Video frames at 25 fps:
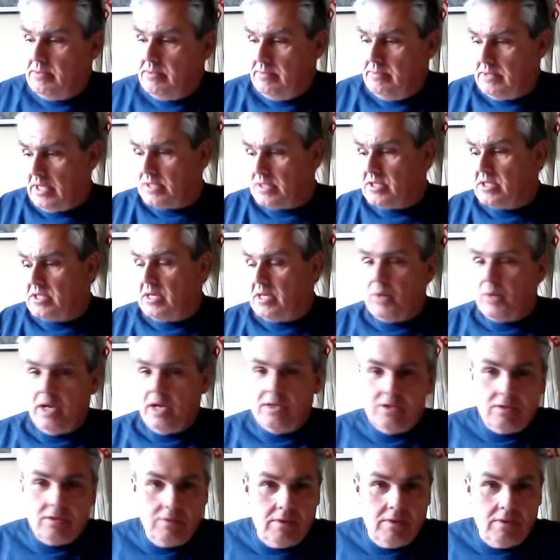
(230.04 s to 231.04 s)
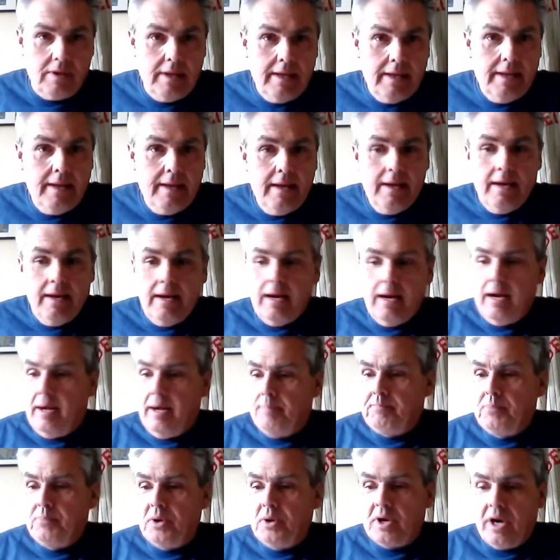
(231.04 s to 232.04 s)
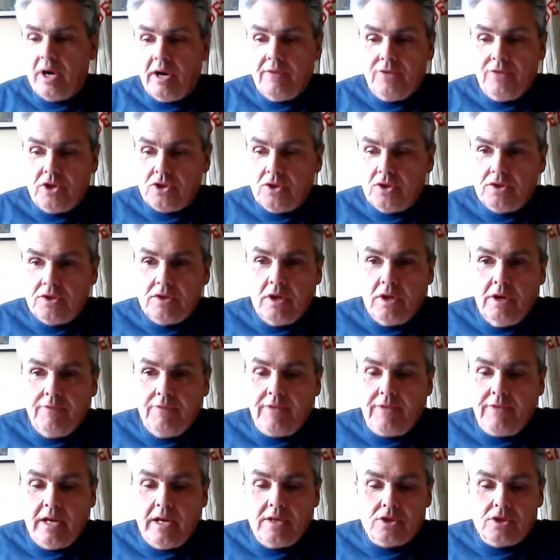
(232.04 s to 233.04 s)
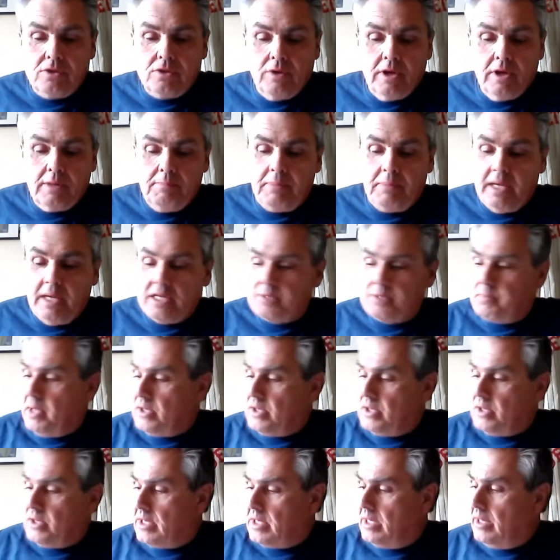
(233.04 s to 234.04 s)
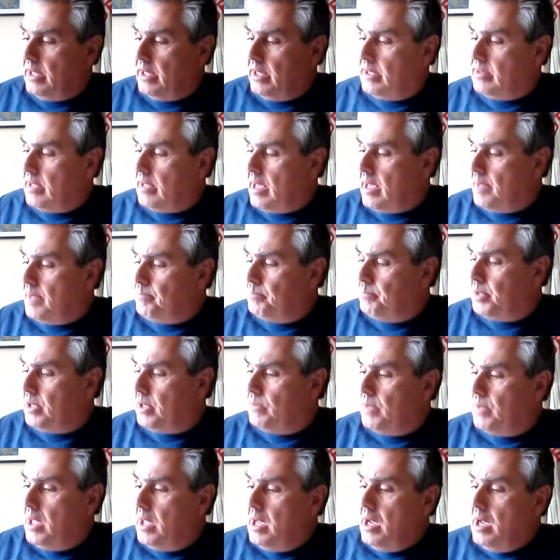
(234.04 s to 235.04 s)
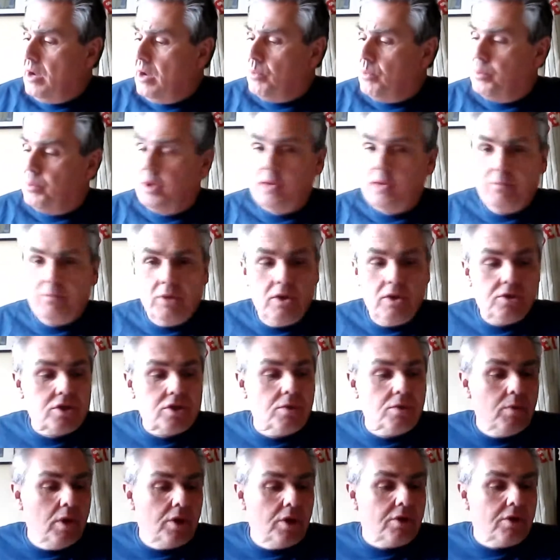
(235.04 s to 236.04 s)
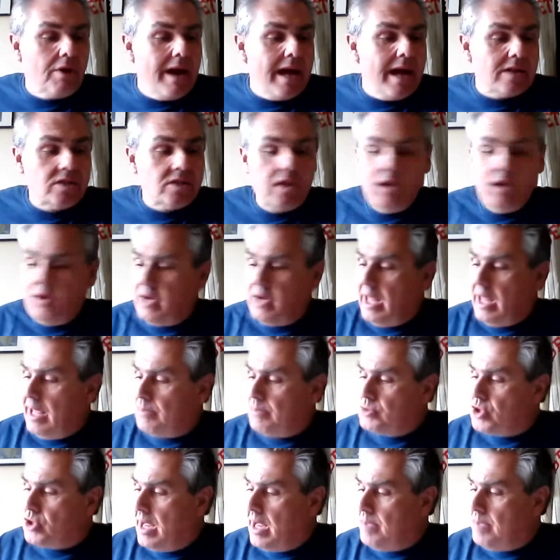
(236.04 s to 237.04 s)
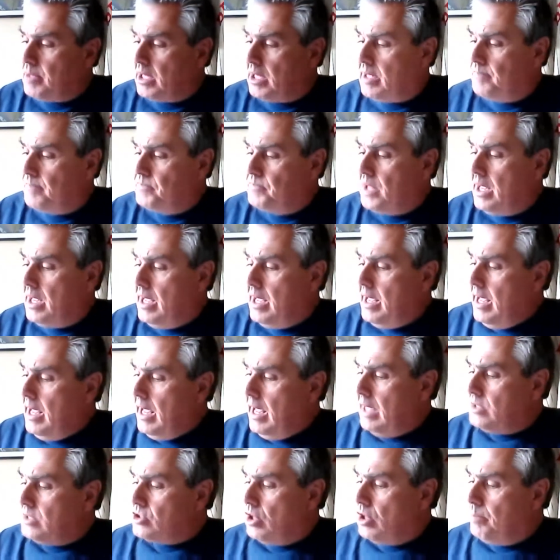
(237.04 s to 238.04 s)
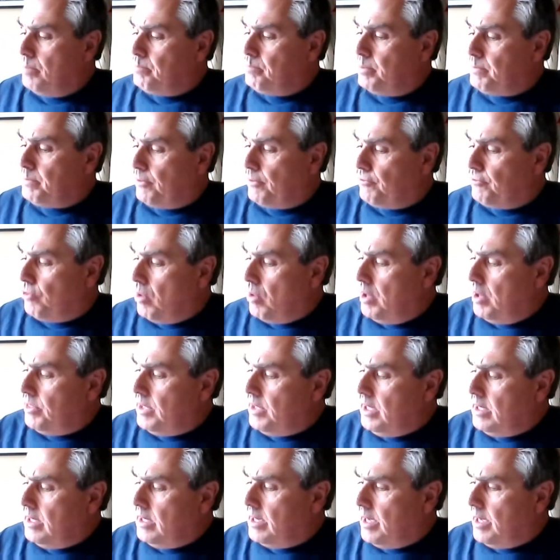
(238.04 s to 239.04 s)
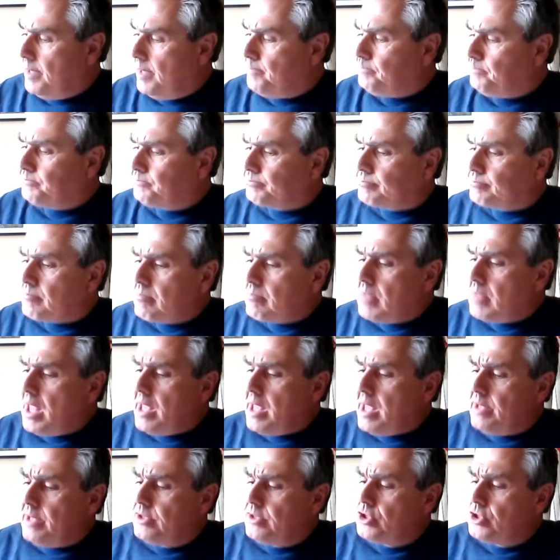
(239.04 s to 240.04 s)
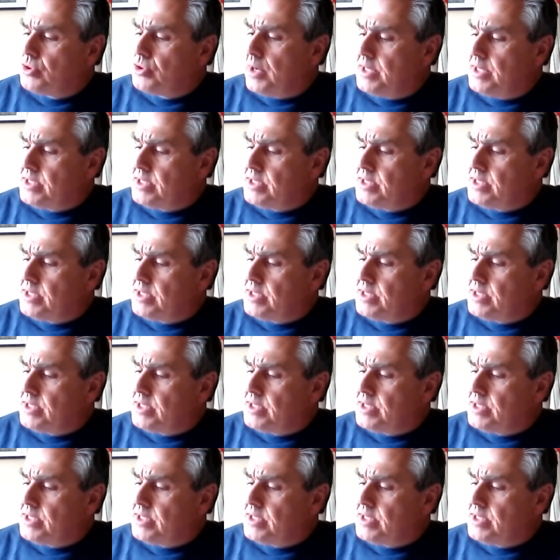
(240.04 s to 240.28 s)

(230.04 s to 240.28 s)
doesn't seem right to put artificial turf at a historic baseball site like that. But we're using real grass here in Hamtramck. And so, but before the Detroit